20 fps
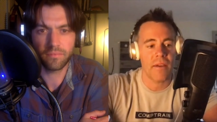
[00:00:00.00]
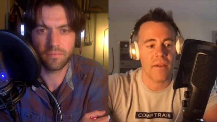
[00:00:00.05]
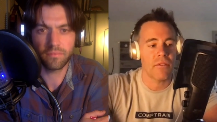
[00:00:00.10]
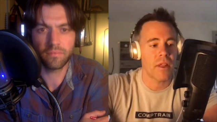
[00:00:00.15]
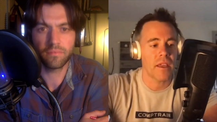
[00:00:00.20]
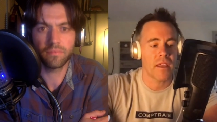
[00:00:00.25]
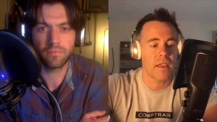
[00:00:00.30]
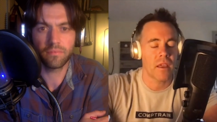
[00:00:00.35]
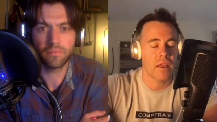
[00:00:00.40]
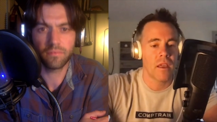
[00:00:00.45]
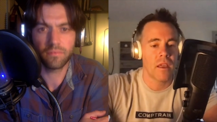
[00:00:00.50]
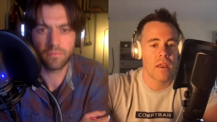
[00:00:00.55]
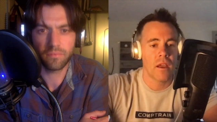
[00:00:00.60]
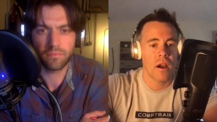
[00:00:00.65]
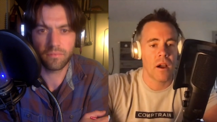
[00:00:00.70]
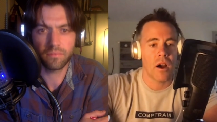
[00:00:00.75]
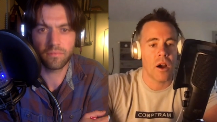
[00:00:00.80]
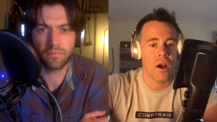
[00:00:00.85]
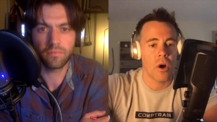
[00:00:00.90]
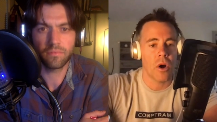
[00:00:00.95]
Speaker 1: like
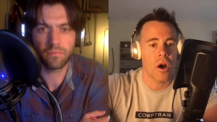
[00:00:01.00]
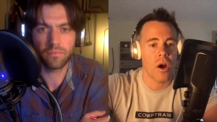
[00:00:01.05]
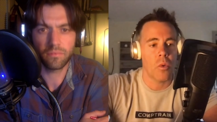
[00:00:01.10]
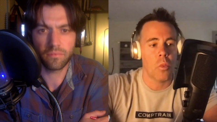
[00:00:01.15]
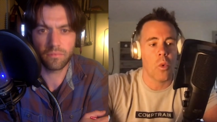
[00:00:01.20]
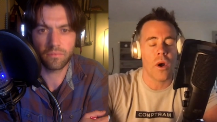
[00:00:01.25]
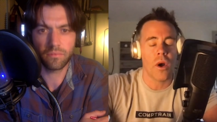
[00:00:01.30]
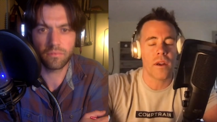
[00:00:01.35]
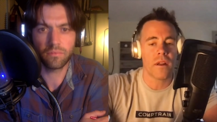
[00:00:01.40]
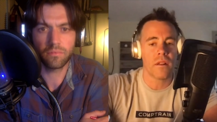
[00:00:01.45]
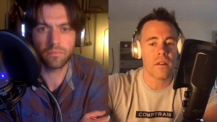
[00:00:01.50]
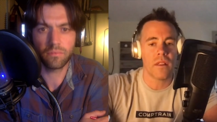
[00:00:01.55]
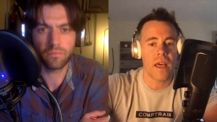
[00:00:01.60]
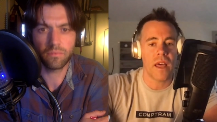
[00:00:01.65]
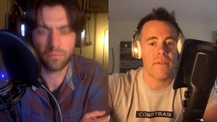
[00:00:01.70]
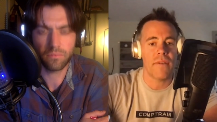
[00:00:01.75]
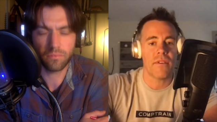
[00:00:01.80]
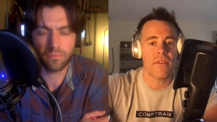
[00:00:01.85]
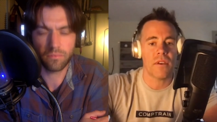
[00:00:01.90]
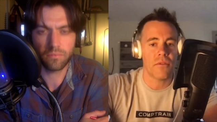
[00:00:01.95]
a, a
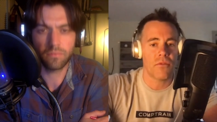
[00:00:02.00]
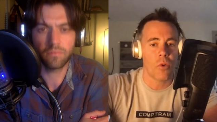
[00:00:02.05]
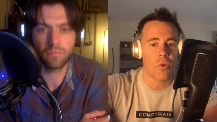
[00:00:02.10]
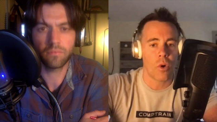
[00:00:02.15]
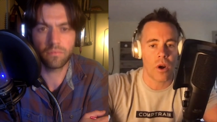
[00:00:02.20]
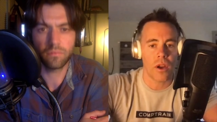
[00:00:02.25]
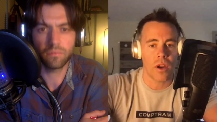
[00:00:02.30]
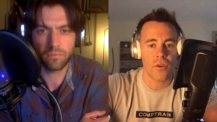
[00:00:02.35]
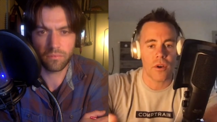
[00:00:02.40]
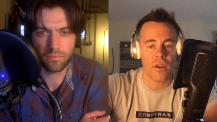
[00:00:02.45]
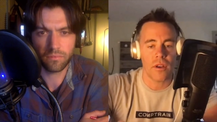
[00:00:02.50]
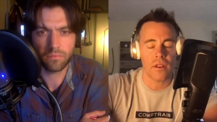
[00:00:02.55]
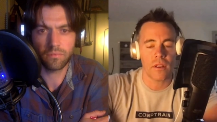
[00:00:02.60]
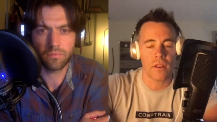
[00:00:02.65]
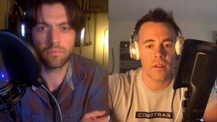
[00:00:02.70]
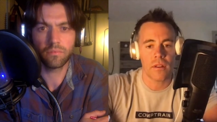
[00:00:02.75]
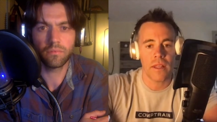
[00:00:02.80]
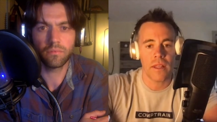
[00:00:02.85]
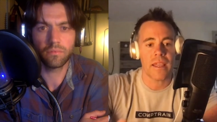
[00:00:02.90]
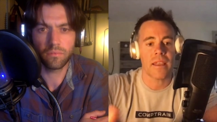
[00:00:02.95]
111 400
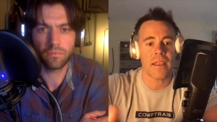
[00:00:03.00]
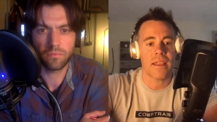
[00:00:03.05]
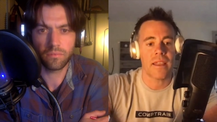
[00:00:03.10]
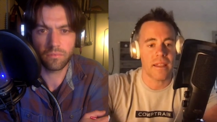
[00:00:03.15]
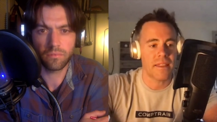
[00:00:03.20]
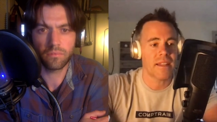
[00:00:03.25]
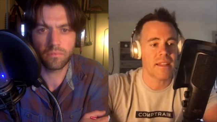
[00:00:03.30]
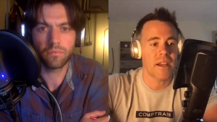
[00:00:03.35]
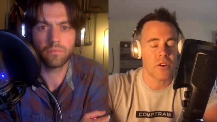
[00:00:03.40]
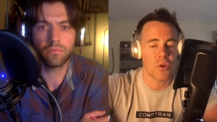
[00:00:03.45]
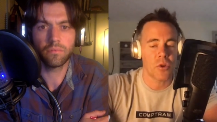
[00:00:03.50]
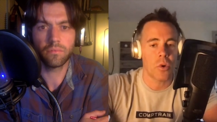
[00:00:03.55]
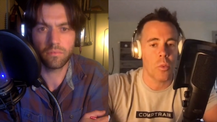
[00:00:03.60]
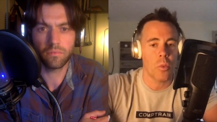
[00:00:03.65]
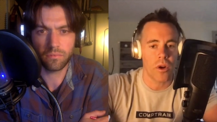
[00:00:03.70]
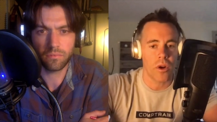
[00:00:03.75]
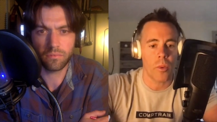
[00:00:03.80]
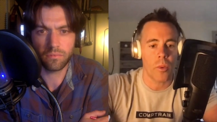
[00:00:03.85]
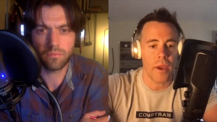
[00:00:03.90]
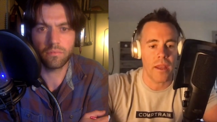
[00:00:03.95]
like get that down to a
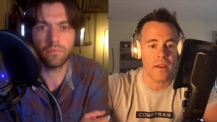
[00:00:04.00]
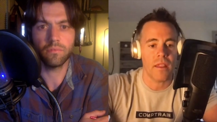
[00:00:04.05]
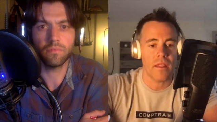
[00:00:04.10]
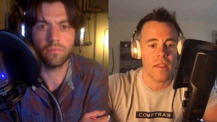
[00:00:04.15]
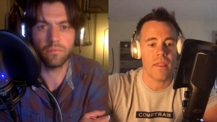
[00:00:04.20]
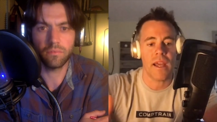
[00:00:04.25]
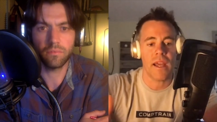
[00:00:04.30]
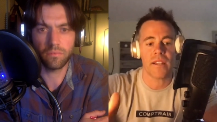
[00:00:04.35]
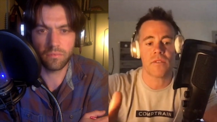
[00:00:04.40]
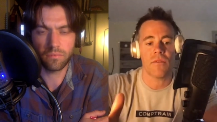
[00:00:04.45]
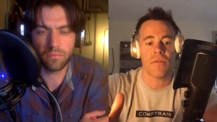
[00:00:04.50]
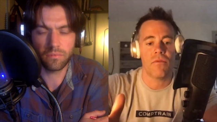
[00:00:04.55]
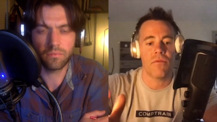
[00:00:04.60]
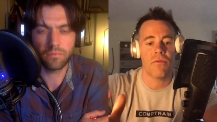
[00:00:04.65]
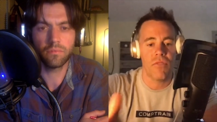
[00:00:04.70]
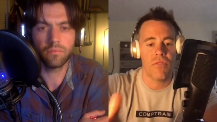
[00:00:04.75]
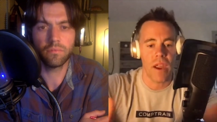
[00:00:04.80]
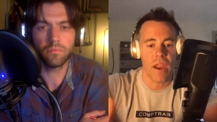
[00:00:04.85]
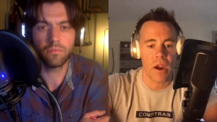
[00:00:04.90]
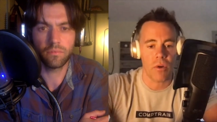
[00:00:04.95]
108. That's mm-hmm.
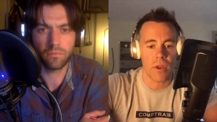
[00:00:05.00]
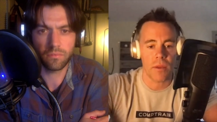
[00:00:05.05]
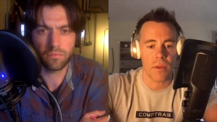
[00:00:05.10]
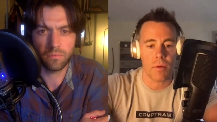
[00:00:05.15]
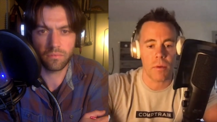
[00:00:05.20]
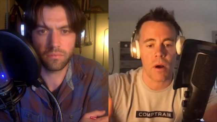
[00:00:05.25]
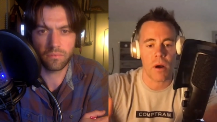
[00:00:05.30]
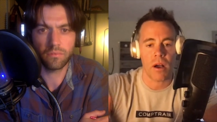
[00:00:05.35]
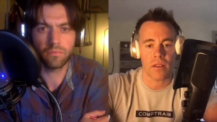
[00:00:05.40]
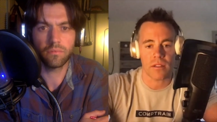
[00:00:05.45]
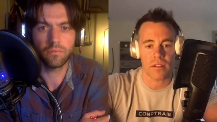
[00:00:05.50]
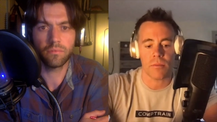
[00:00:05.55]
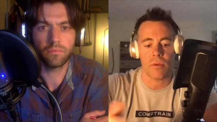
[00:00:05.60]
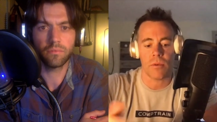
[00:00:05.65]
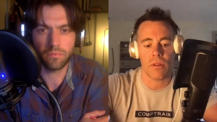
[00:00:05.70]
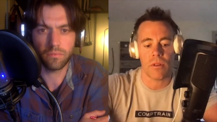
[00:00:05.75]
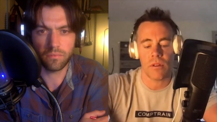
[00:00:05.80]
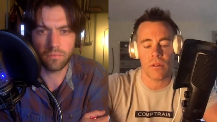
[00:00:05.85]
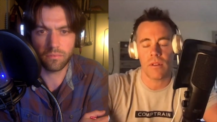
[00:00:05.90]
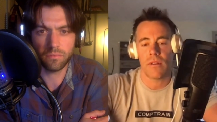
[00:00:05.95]
very possible.
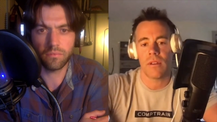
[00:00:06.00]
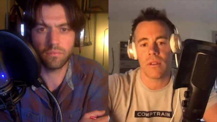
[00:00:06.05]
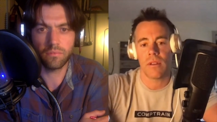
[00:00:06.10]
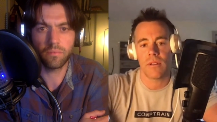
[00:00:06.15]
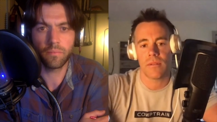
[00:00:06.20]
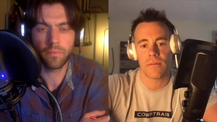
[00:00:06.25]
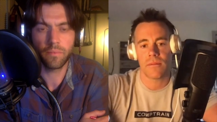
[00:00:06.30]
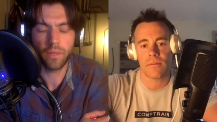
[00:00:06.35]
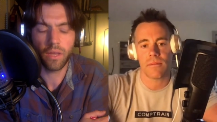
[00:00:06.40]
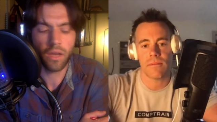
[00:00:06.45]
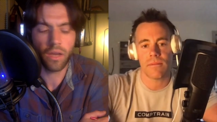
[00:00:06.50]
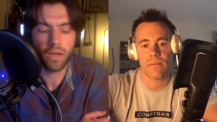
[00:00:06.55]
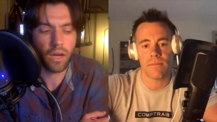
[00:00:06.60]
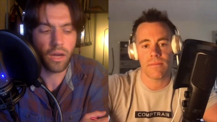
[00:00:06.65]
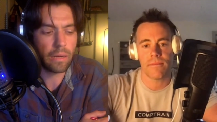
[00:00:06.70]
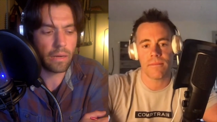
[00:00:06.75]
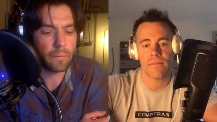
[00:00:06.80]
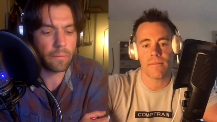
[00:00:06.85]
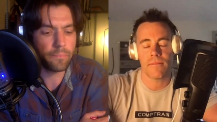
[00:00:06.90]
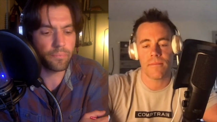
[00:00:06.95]

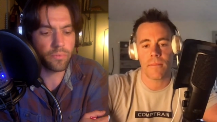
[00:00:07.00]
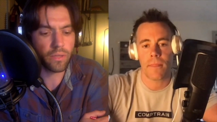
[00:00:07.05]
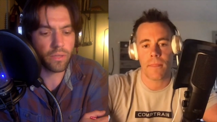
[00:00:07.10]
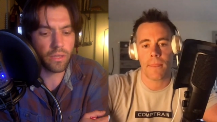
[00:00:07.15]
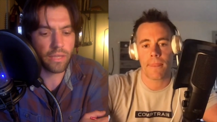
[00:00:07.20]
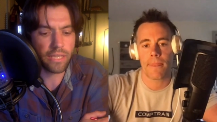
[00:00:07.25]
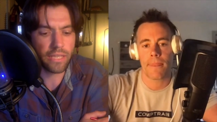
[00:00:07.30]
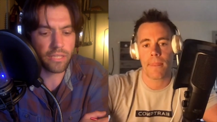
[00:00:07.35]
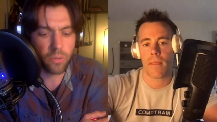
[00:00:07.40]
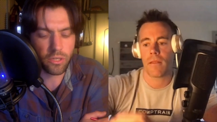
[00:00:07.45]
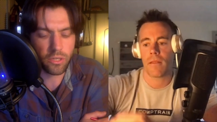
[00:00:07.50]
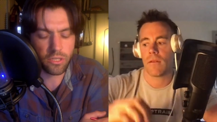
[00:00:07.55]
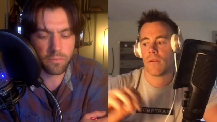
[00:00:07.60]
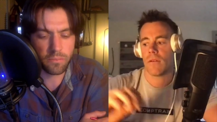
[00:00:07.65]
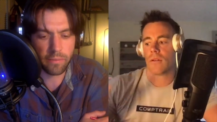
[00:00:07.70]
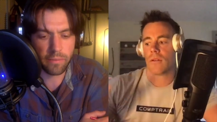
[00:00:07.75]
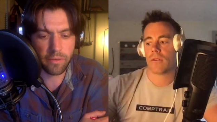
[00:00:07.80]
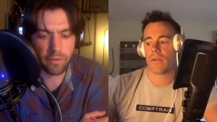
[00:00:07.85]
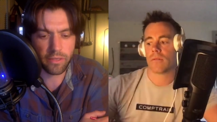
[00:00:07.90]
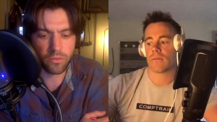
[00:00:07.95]
Speaker 2: Mm-hmm. Um, last
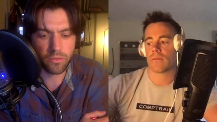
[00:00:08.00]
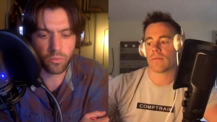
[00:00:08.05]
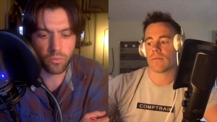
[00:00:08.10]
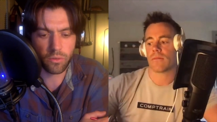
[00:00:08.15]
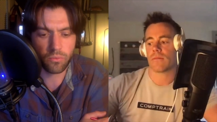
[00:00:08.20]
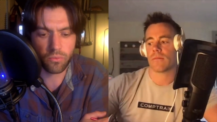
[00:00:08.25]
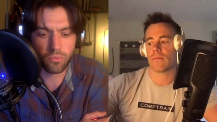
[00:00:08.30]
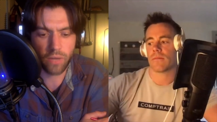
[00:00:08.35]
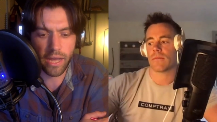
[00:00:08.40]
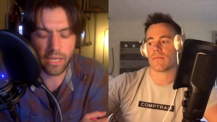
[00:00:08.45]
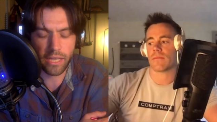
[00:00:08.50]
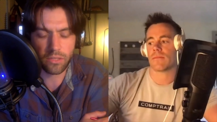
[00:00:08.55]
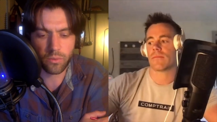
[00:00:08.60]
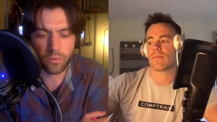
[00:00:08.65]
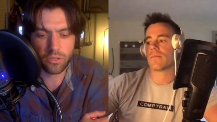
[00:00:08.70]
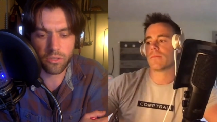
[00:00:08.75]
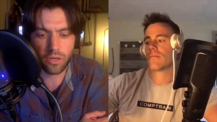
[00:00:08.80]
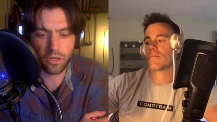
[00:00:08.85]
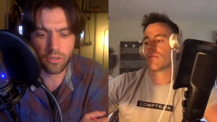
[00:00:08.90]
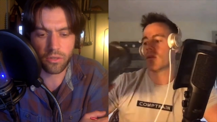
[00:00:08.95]
question, maybe as we as
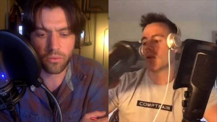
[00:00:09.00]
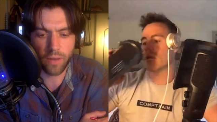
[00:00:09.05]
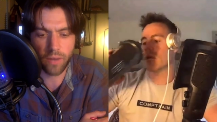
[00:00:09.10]
we start to